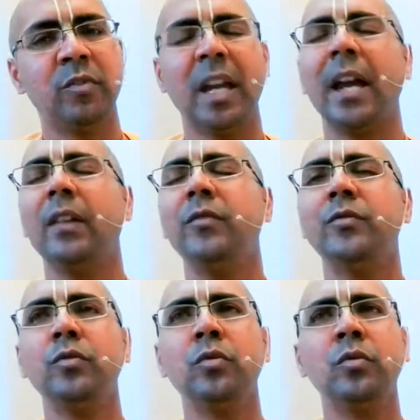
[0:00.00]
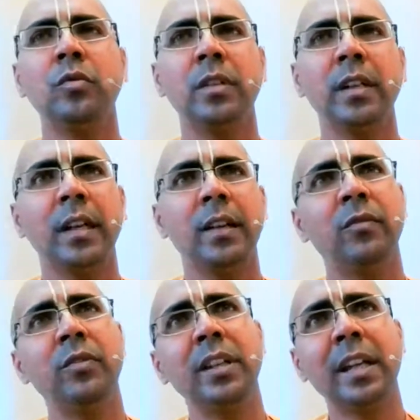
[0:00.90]
We have to,
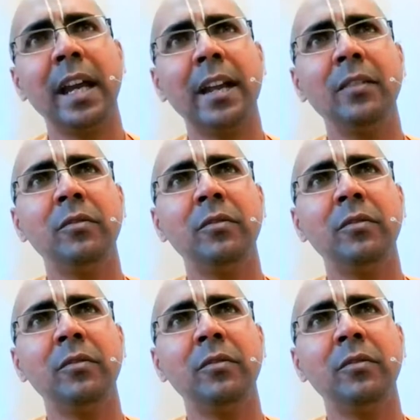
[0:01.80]
if we can